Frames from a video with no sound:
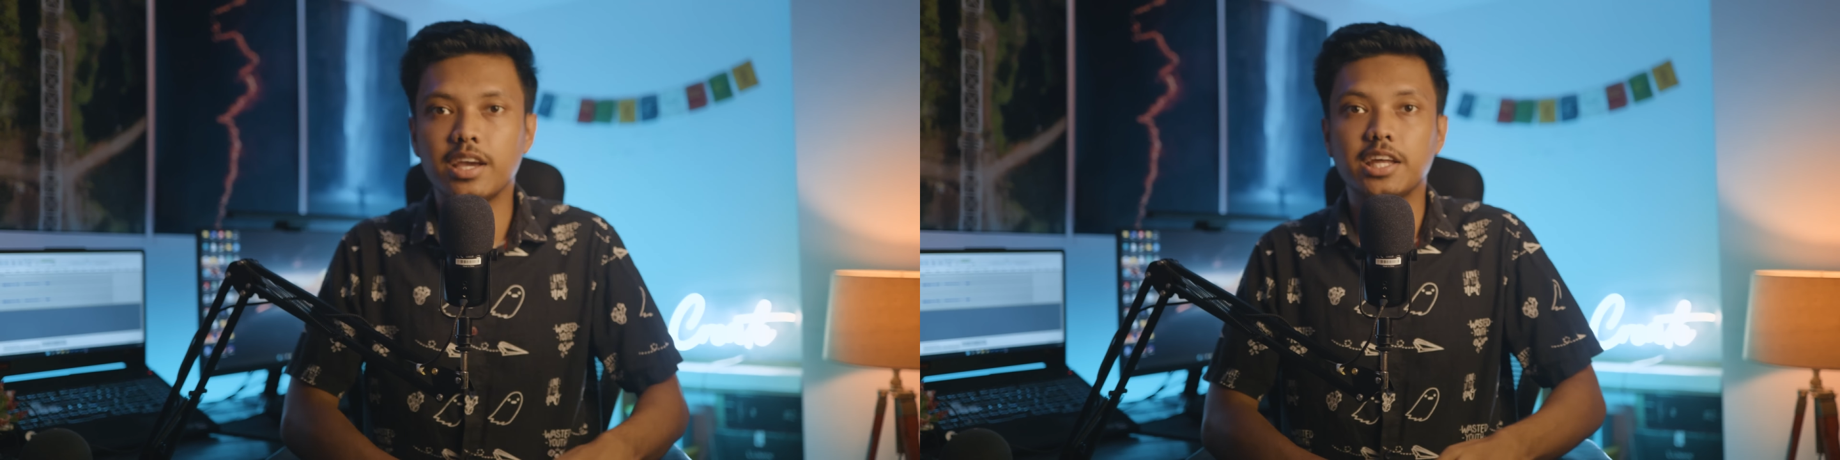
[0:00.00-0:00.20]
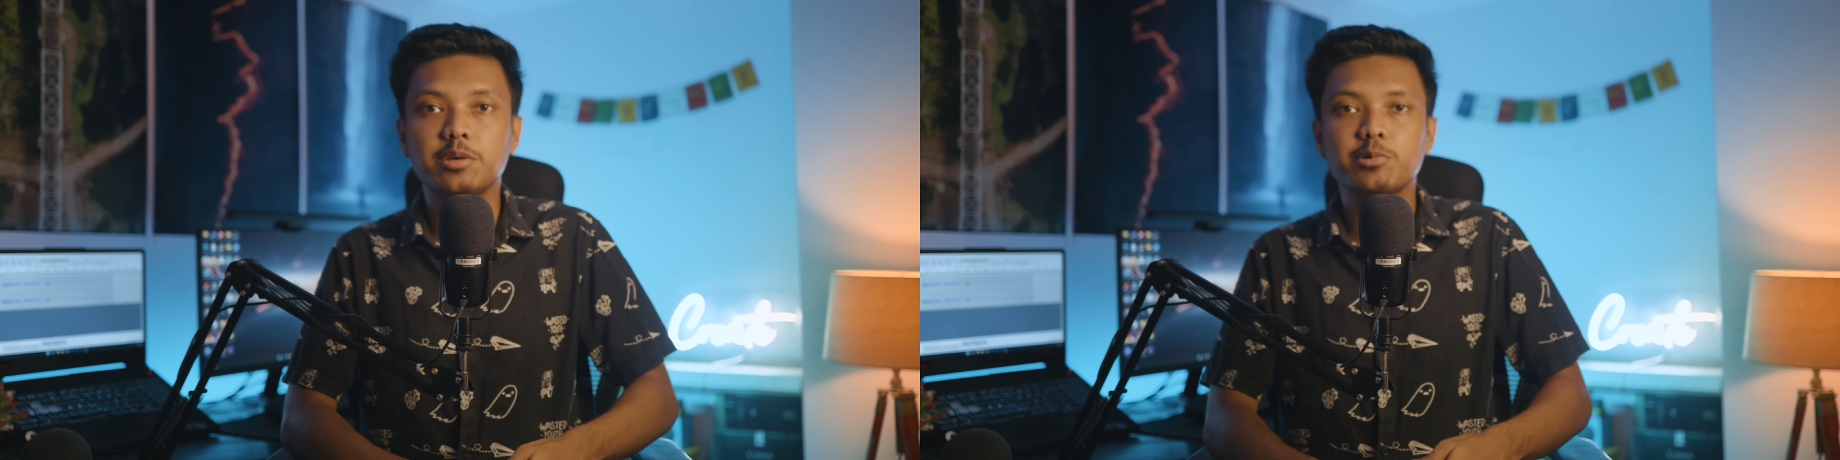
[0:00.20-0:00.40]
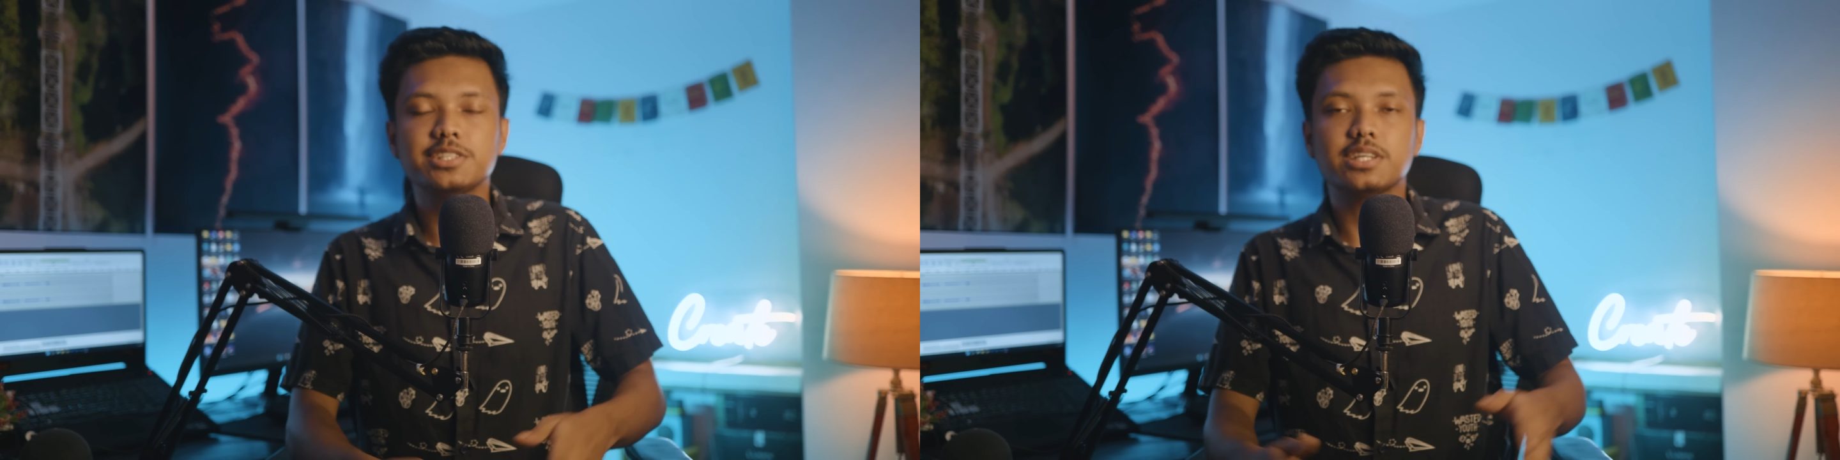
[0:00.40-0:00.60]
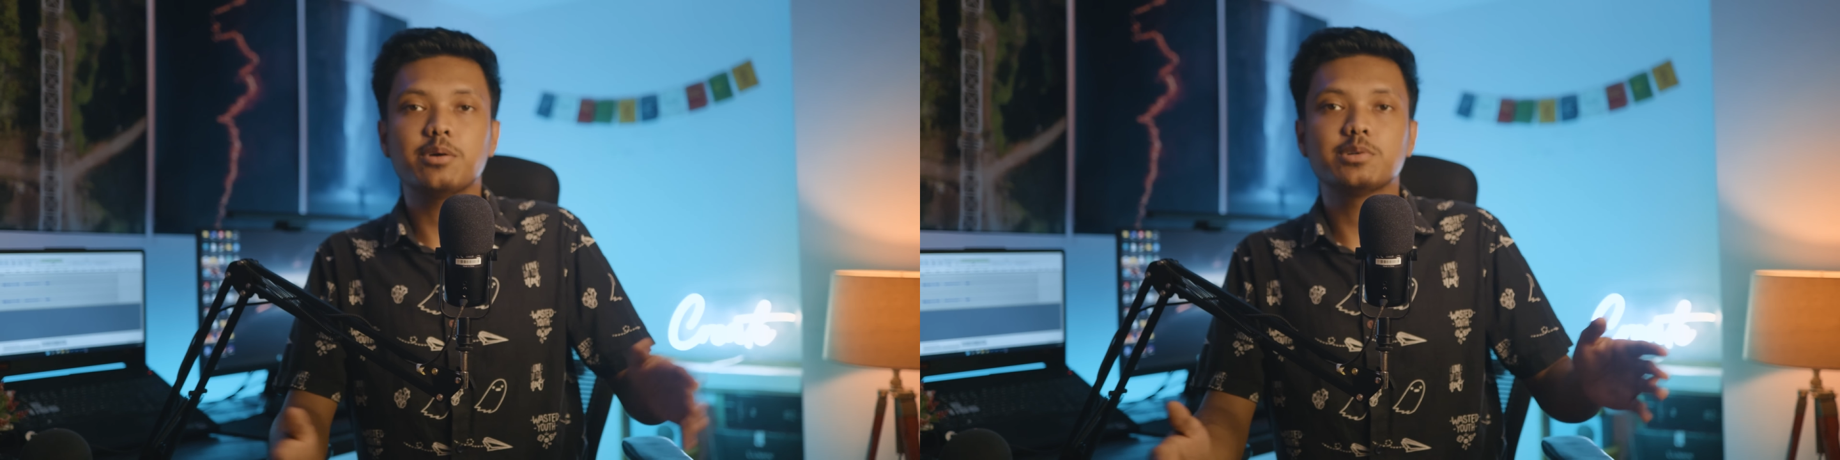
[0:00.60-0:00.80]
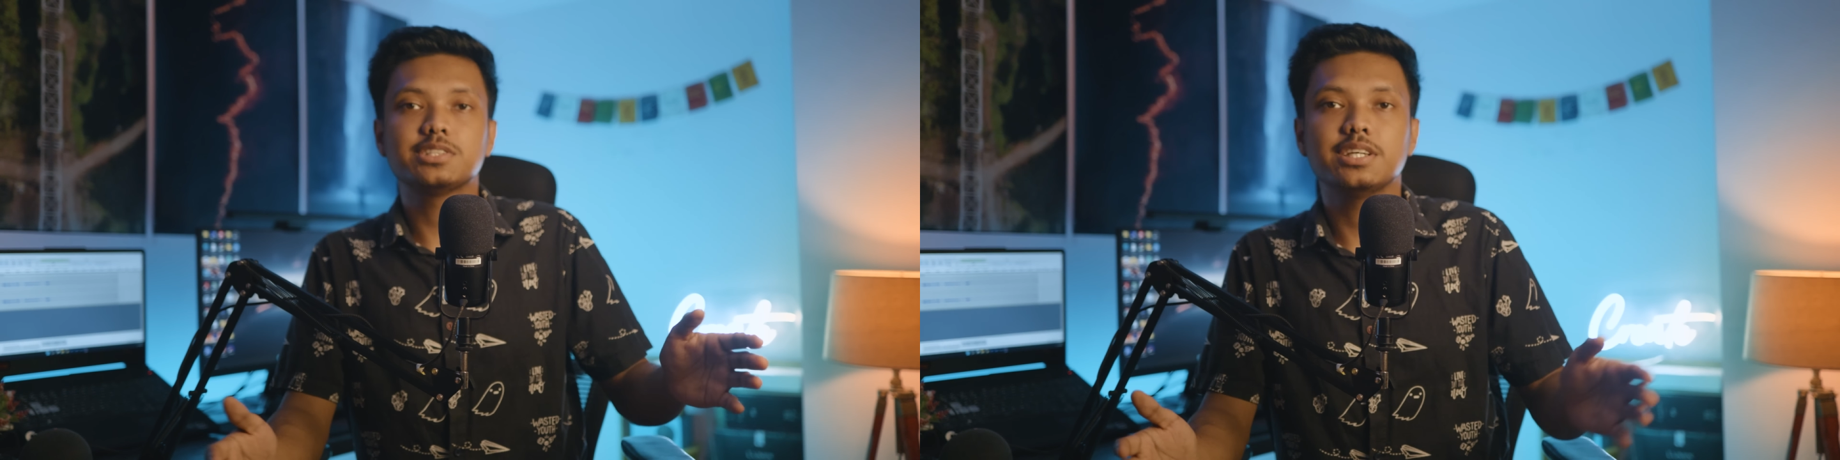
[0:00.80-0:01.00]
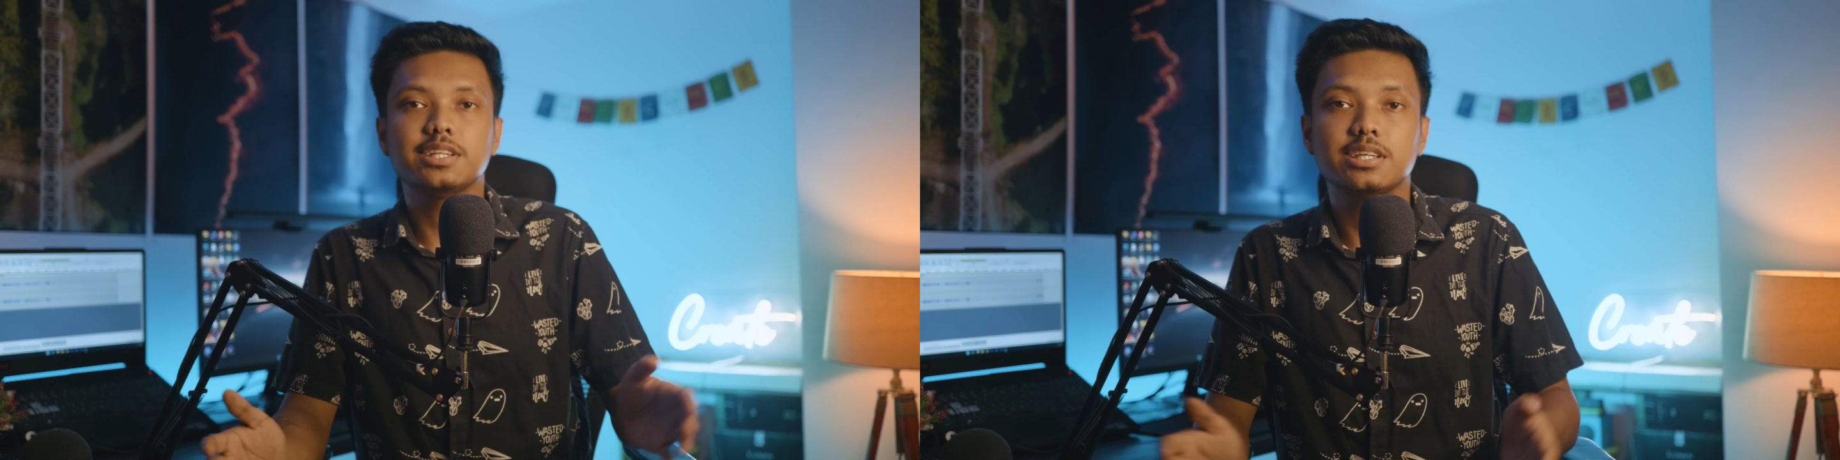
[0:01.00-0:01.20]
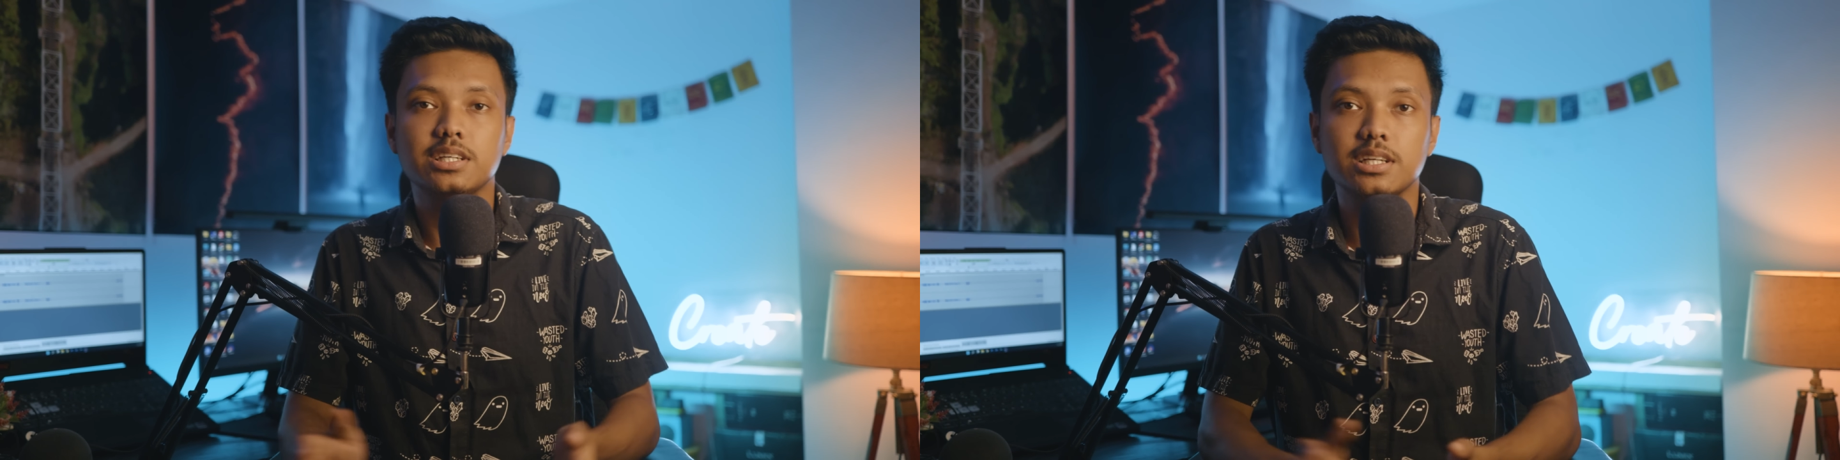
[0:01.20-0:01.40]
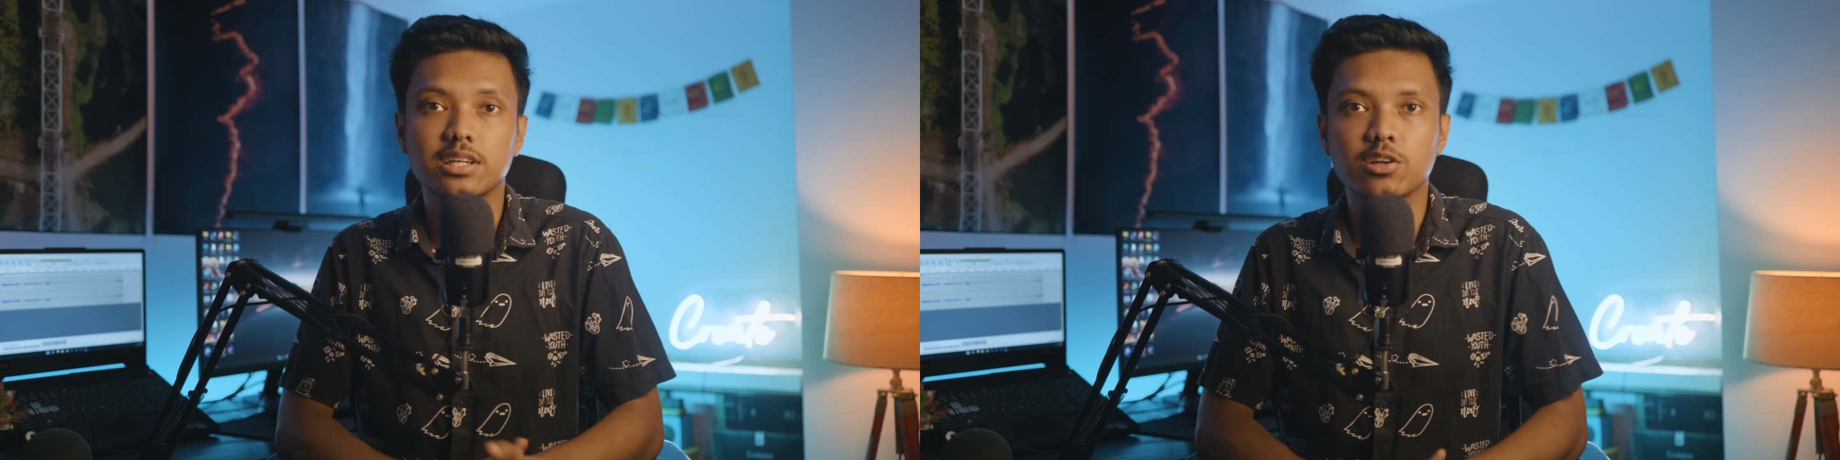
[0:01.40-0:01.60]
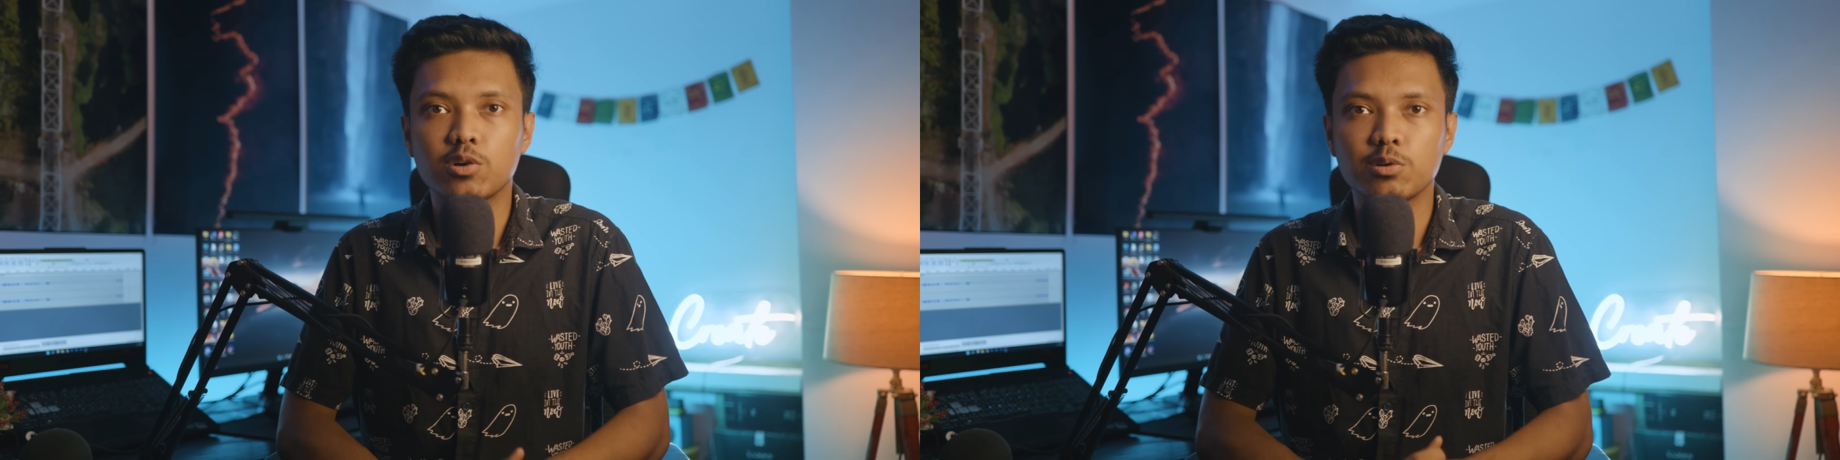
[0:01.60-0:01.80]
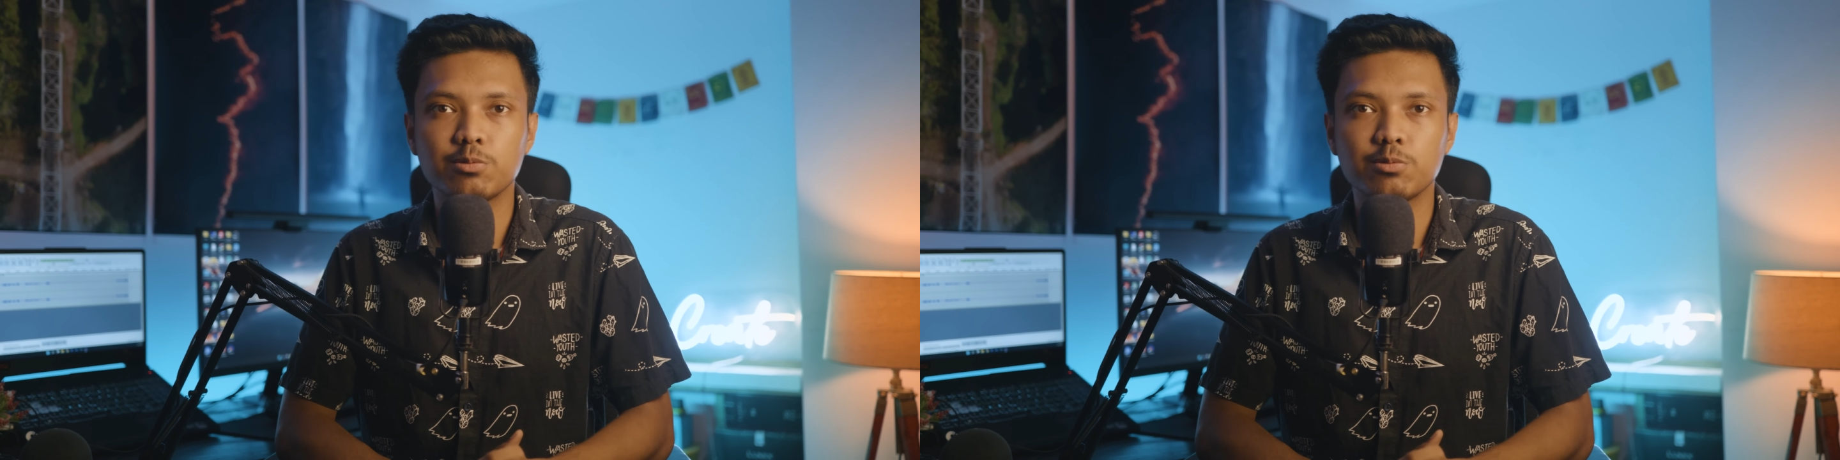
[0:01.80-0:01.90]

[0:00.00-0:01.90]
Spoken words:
Anyways, I was saying there are a lot of